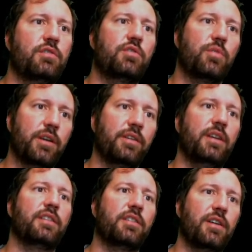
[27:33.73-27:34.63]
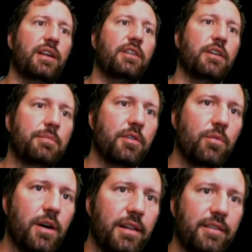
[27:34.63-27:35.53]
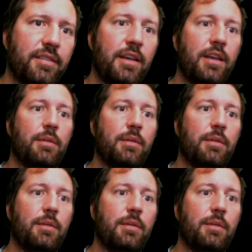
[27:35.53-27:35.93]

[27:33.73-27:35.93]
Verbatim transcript: Twitter integrating crypto wallets.